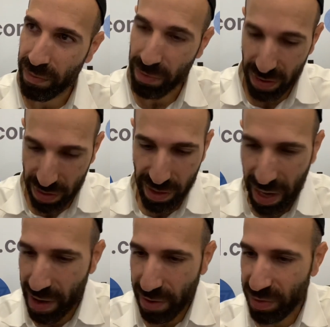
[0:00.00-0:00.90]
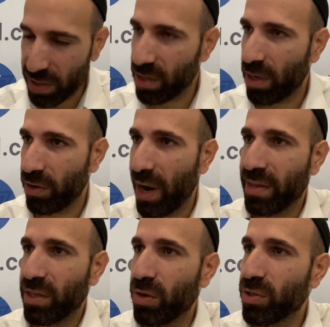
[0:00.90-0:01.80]
Because that desire
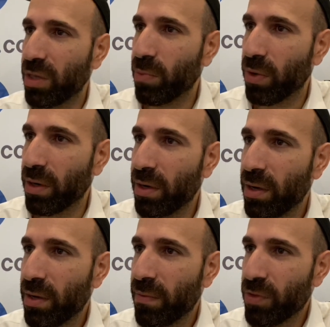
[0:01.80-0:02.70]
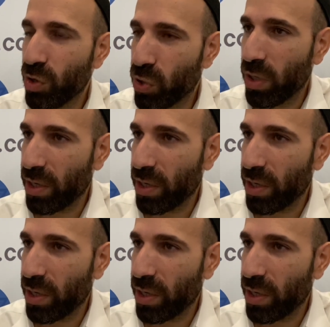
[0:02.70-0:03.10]
had to go somewhere. Yeah. You took